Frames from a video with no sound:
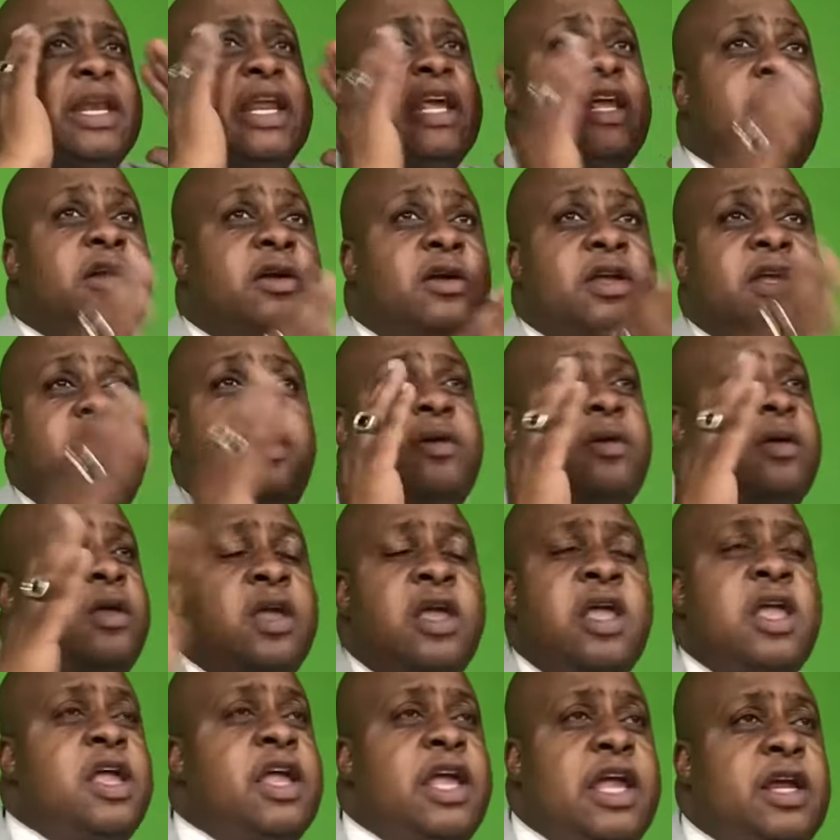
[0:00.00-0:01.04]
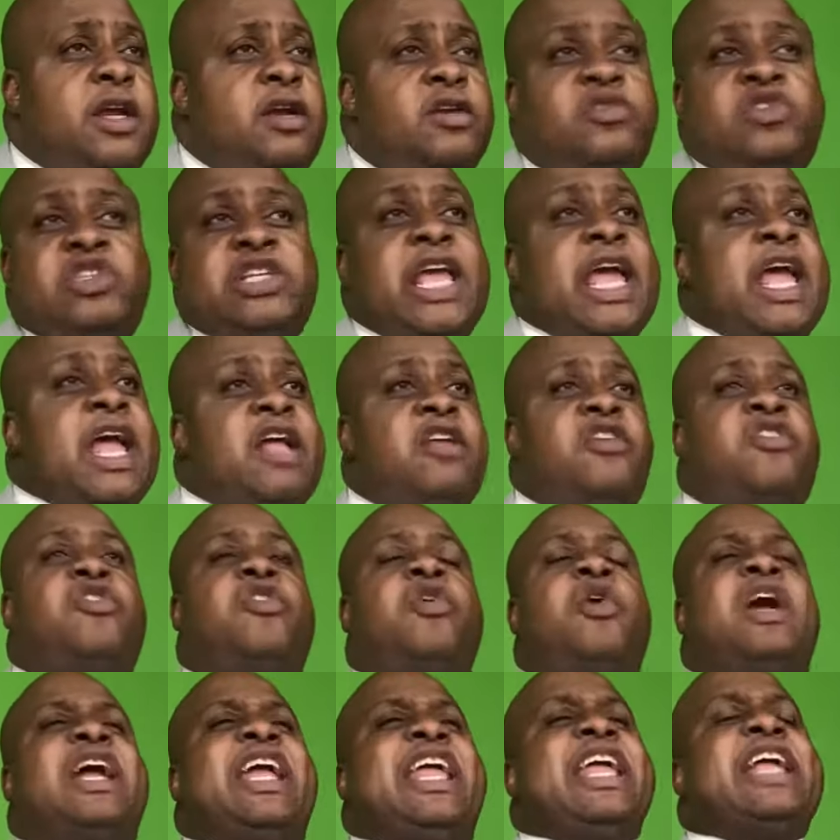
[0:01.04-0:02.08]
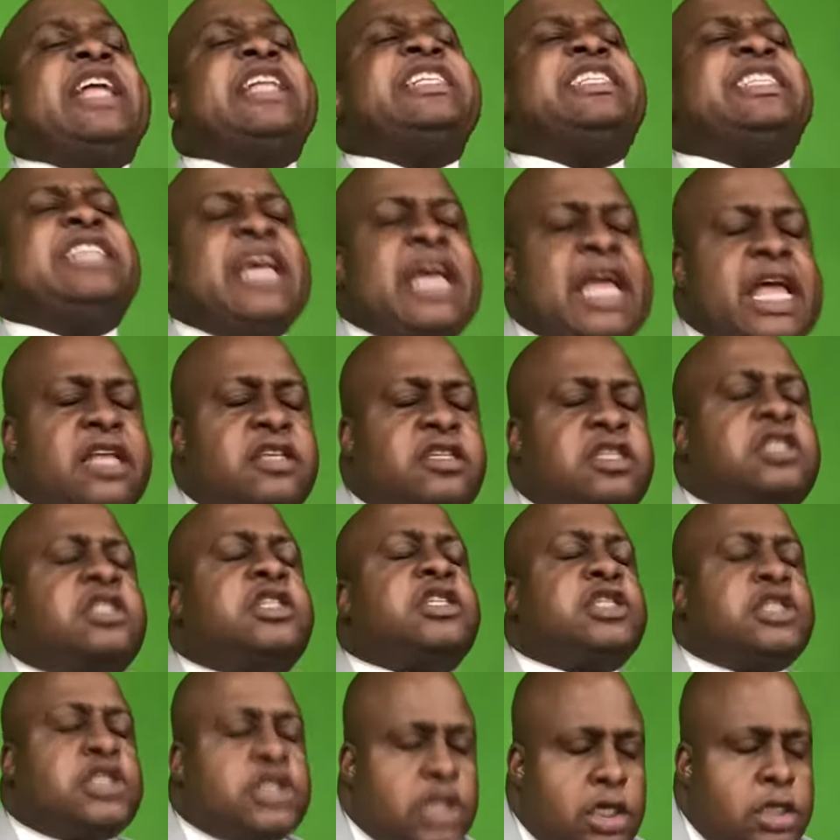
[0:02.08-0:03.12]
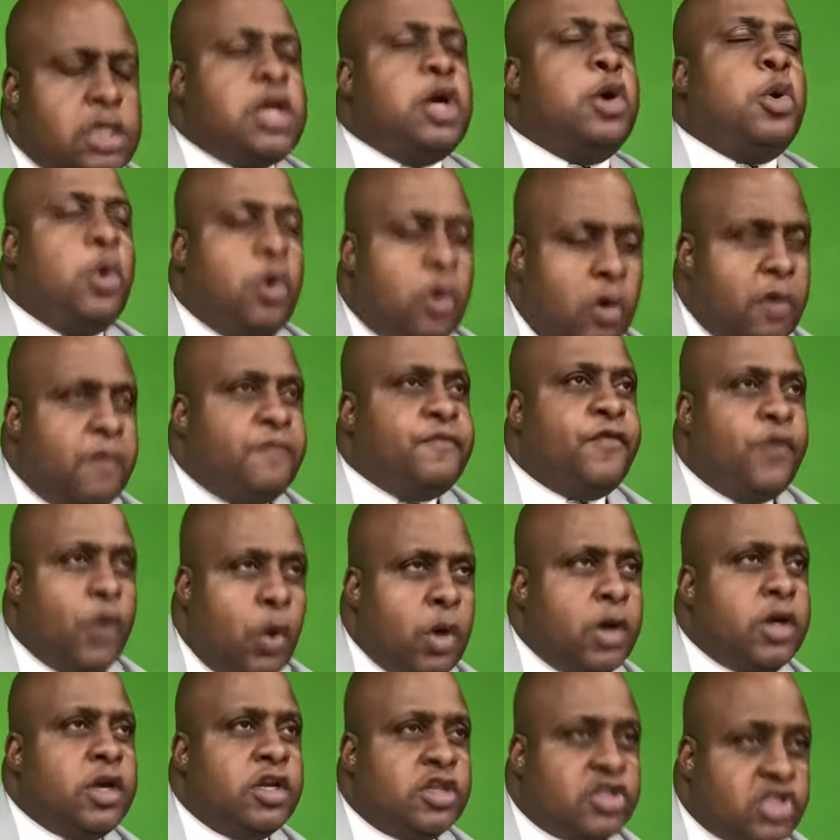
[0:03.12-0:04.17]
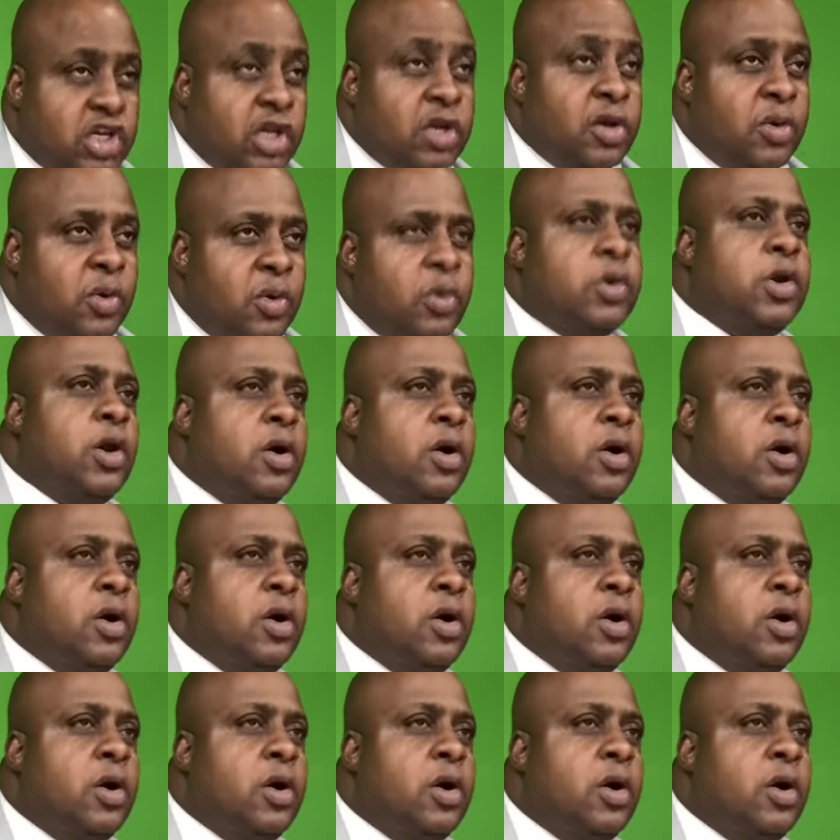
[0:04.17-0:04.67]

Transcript: It'll test your intestinal fortitude,